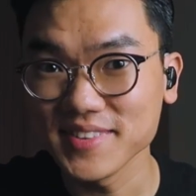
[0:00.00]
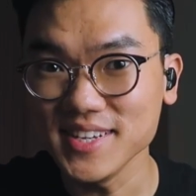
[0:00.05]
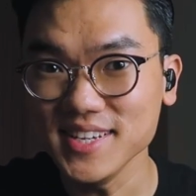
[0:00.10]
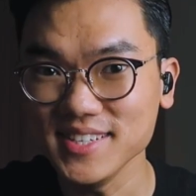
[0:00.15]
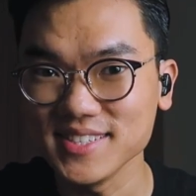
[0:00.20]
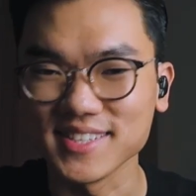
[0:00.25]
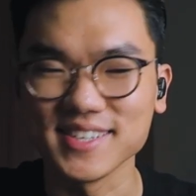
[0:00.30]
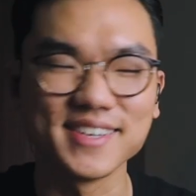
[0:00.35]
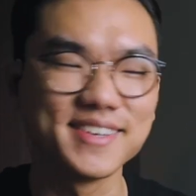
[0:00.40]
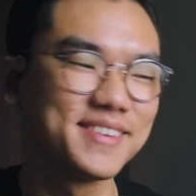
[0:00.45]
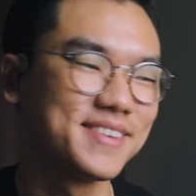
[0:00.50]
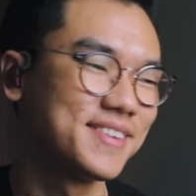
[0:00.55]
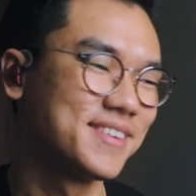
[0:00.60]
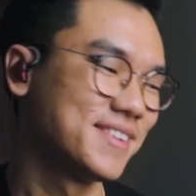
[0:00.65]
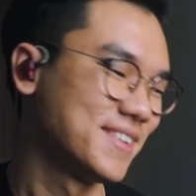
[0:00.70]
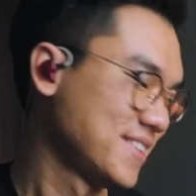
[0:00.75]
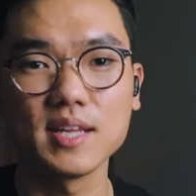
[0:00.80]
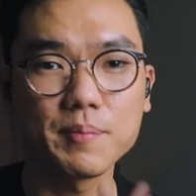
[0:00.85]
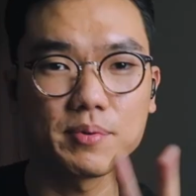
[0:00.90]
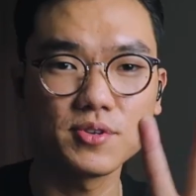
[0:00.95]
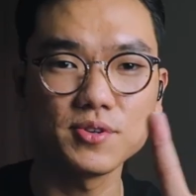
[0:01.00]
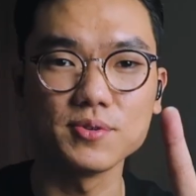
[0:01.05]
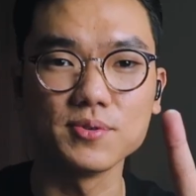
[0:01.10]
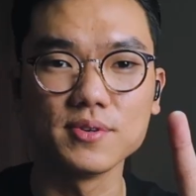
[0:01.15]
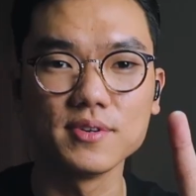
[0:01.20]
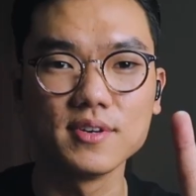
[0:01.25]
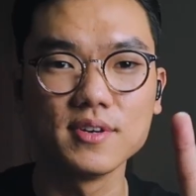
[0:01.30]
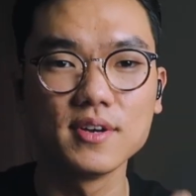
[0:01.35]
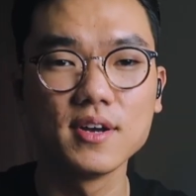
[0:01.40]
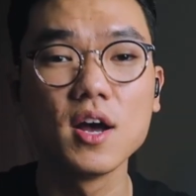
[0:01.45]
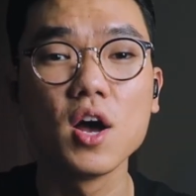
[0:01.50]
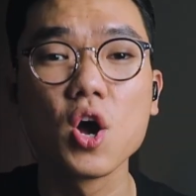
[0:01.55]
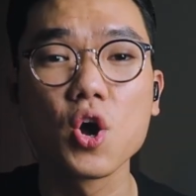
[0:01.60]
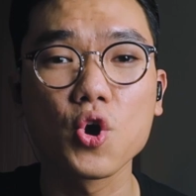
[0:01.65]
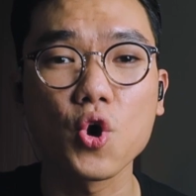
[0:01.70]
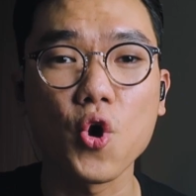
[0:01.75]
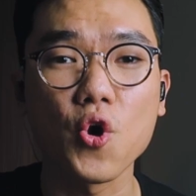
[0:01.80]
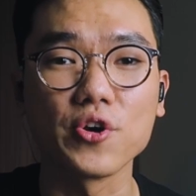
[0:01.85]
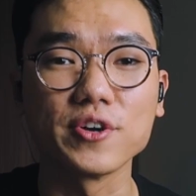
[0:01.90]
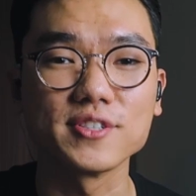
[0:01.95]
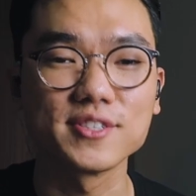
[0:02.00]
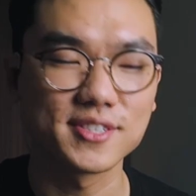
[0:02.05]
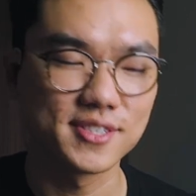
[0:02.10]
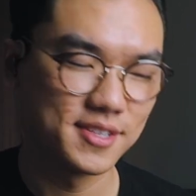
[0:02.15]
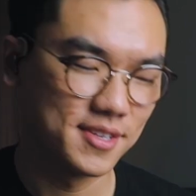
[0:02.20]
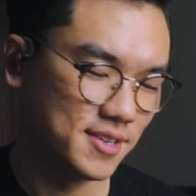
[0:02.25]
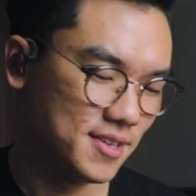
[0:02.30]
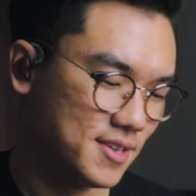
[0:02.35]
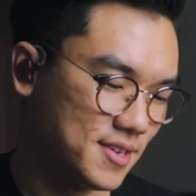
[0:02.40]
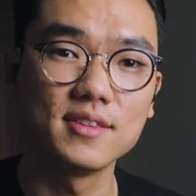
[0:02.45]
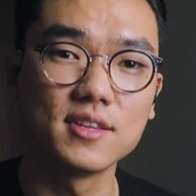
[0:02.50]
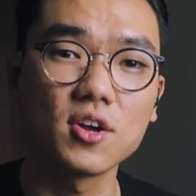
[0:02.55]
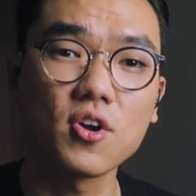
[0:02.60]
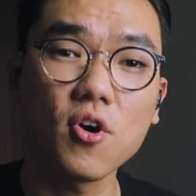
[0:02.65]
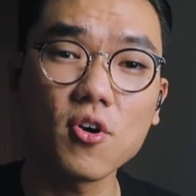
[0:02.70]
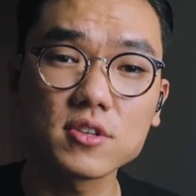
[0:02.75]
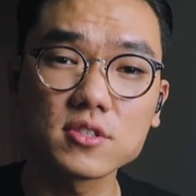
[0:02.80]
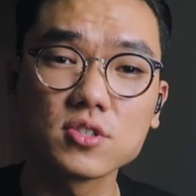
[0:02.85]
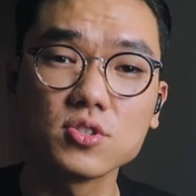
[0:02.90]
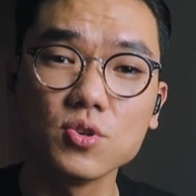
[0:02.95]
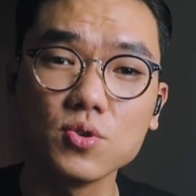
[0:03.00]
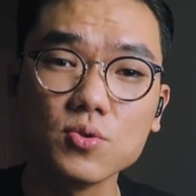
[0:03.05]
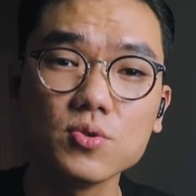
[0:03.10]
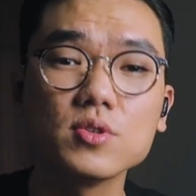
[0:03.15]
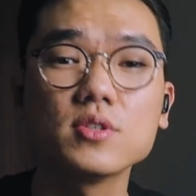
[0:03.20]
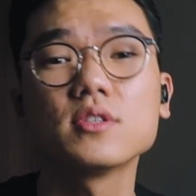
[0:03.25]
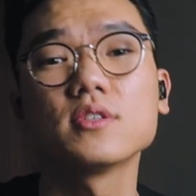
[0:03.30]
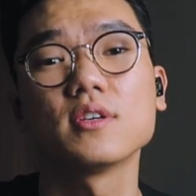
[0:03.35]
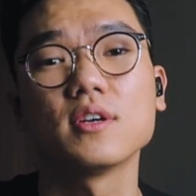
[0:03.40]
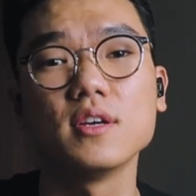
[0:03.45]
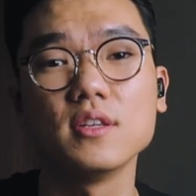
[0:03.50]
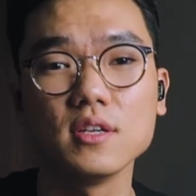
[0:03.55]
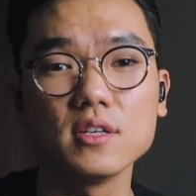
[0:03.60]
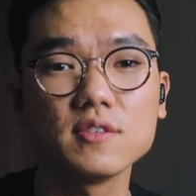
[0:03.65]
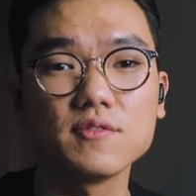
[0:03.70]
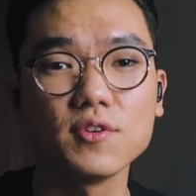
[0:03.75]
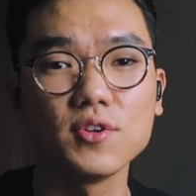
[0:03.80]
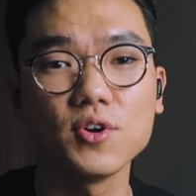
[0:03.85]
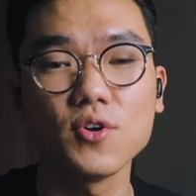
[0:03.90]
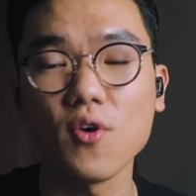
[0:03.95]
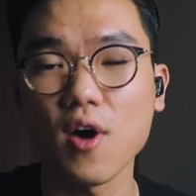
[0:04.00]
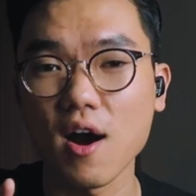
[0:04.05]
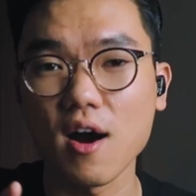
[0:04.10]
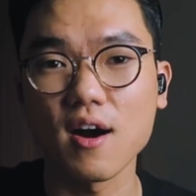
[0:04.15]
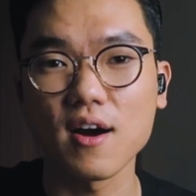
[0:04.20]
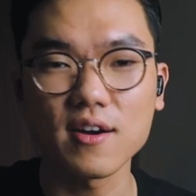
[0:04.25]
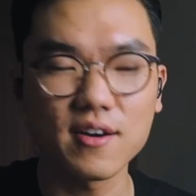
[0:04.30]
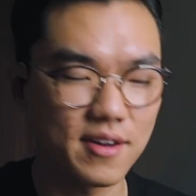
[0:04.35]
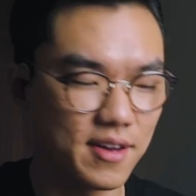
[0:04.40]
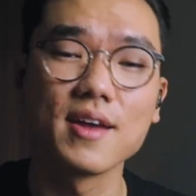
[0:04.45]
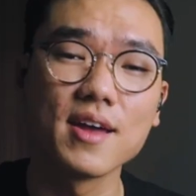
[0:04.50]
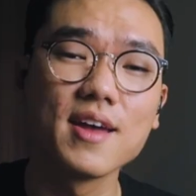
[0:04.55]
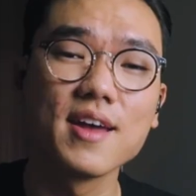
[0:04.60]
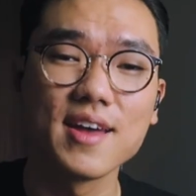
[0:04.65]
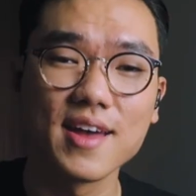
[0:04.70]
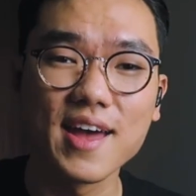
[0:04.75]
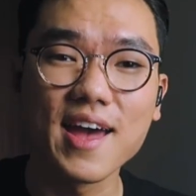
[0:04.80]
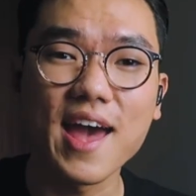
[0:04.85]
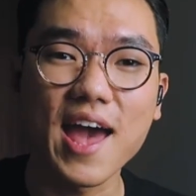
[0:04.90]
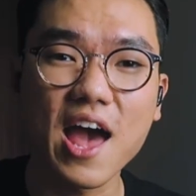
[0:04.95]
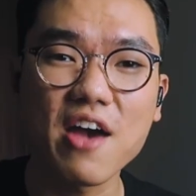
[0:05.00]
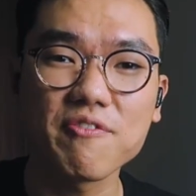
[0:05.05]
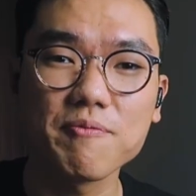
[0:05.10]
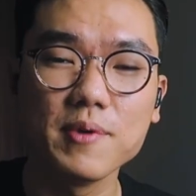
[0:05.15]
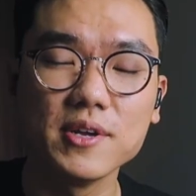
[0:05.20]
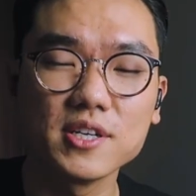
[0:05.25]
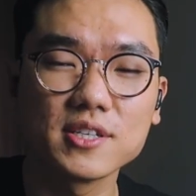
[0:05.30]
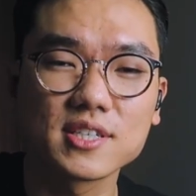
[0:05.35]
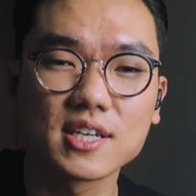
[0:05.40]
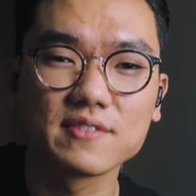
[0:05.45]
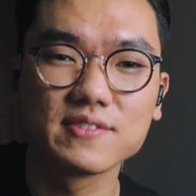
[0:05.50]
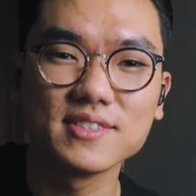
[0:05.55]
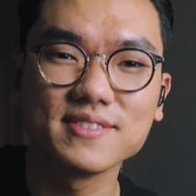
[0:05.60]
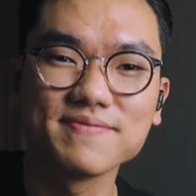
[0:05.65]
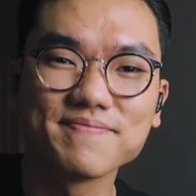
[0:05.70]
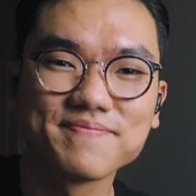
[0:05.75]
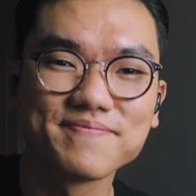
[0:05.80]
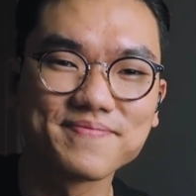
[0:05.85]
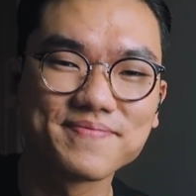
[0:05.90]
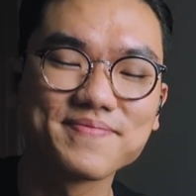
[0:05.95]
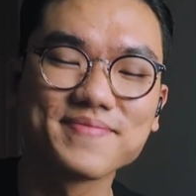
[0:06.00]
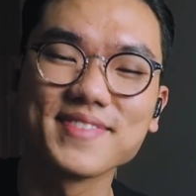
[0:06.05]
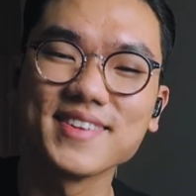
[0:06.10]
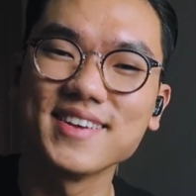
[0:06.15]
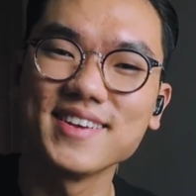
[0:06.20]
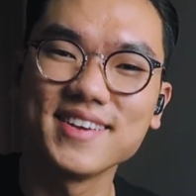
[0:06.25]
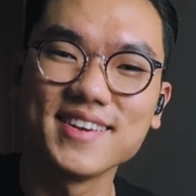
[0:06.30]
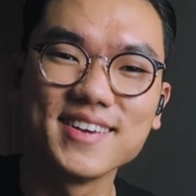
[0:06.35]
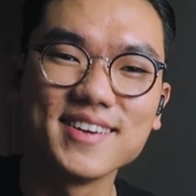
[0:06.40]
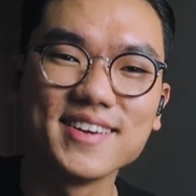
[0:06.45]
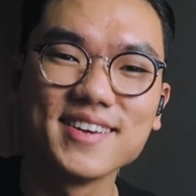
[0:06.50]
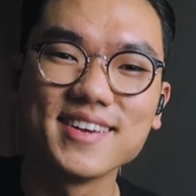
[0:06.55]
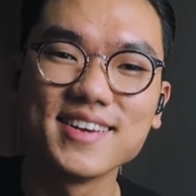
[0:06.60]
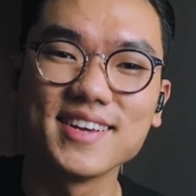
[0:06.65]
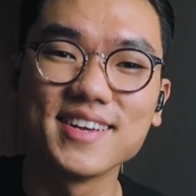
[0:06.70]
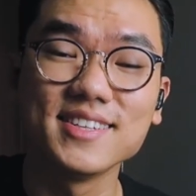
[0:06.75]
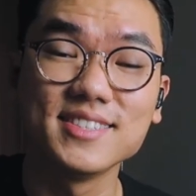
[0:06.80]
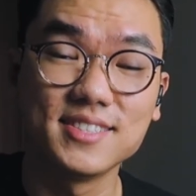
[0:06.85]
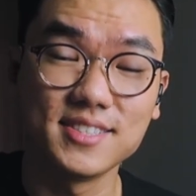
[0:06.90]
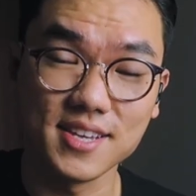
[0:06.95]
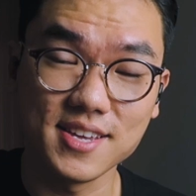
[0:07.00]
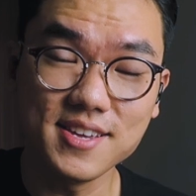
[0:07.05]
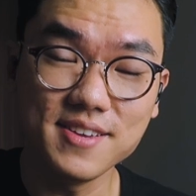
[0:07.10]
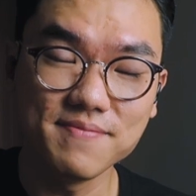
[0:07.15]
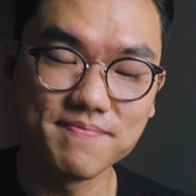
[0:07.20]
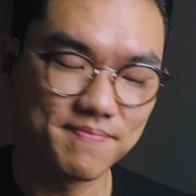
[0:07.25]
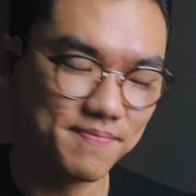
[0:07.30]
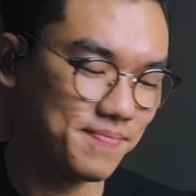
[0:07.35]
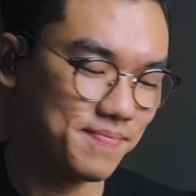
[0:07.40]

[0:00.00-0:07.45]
Easy. Number 2, chords. The chords used in this video are F major 7, C,